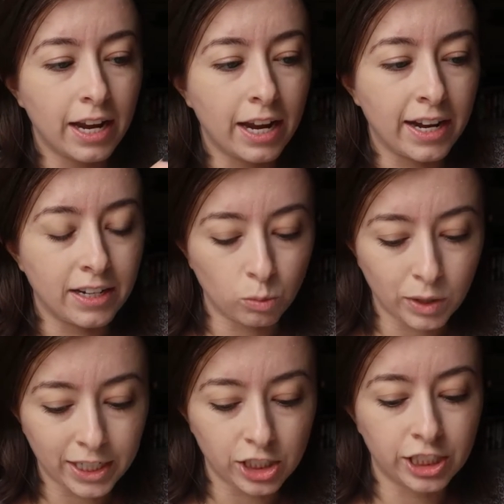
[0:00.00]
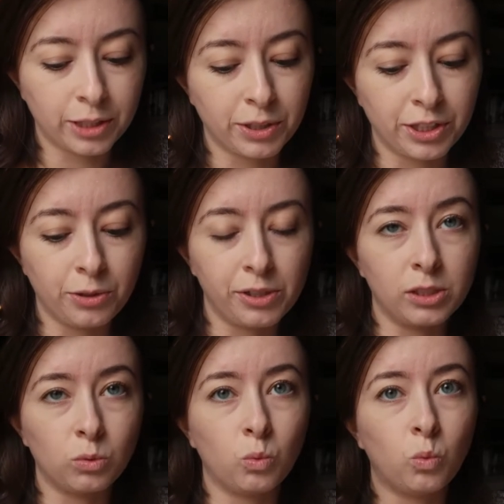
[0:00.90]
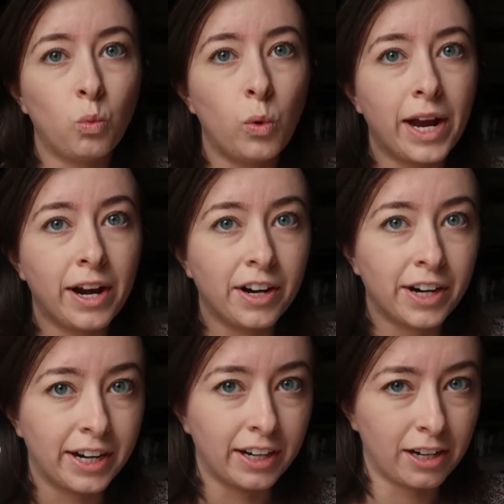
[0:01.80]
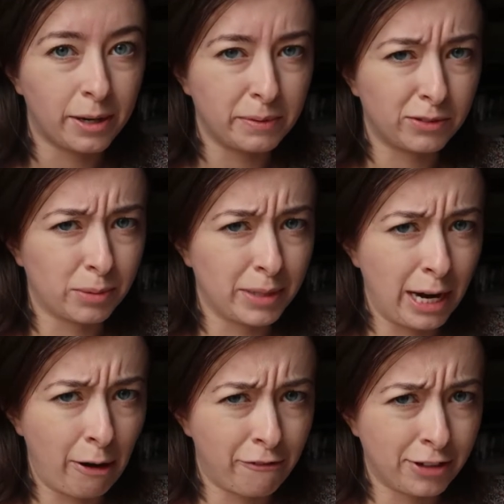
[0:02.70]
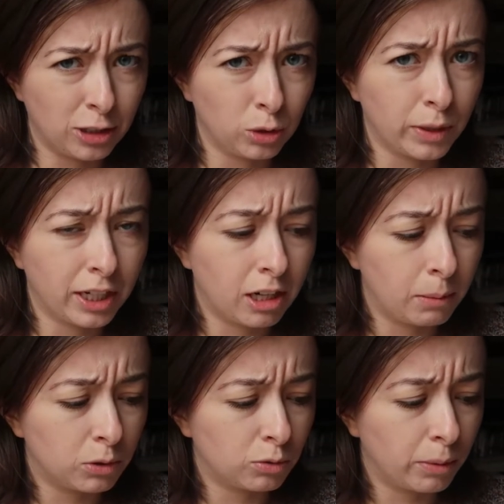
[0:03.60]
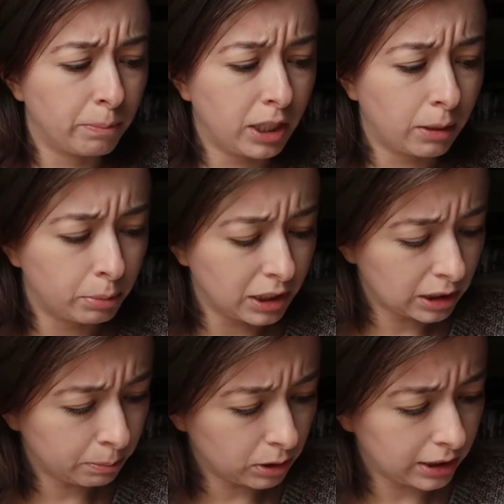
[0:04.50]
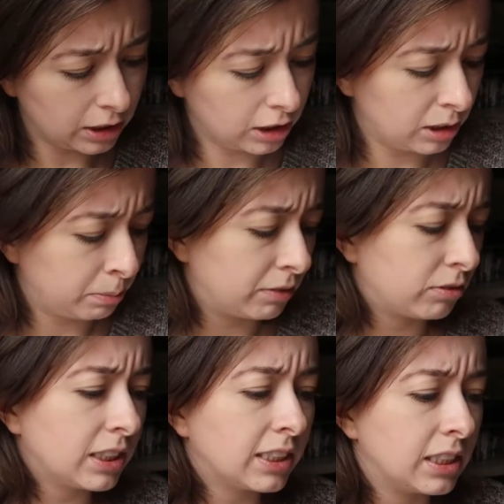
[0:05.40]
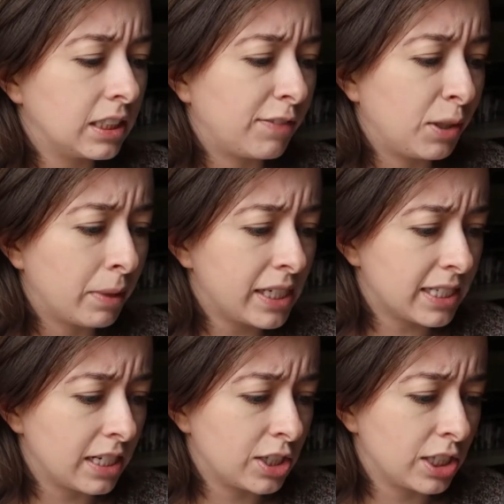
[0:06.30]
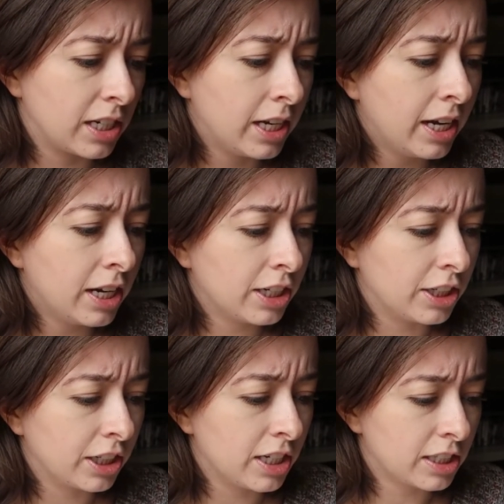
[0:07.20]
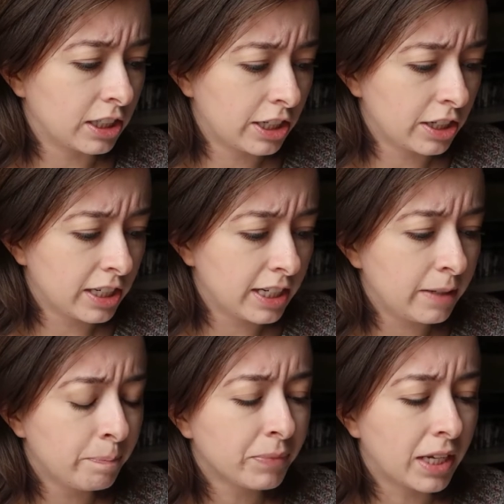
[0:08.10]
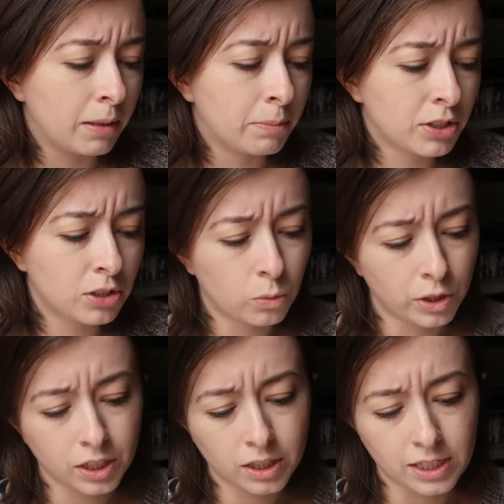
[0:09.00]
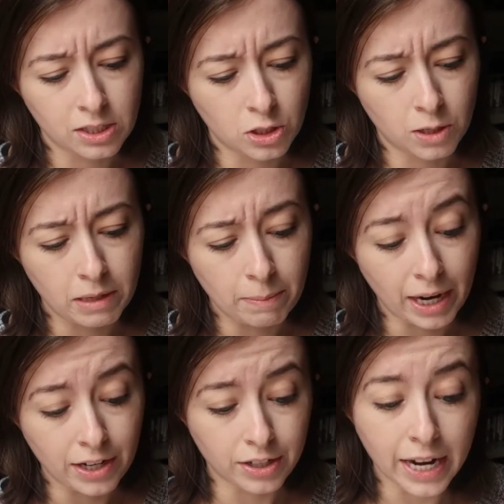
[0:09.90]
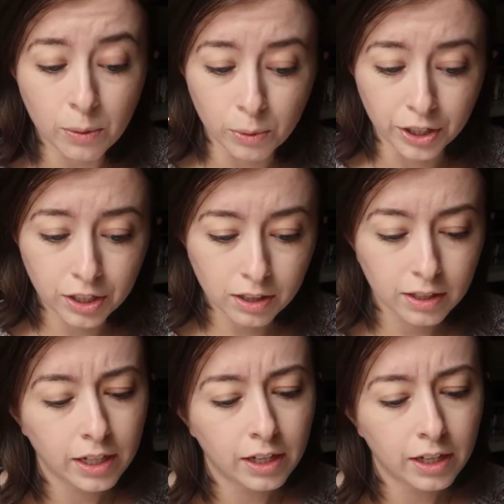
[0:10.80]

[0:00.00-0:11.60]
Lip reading: And what I just shared with you is where it comes from and how it feels when it comes from being principle-centered. But for instance, if you're money-centered, your security and personal worth is determined by your net worth.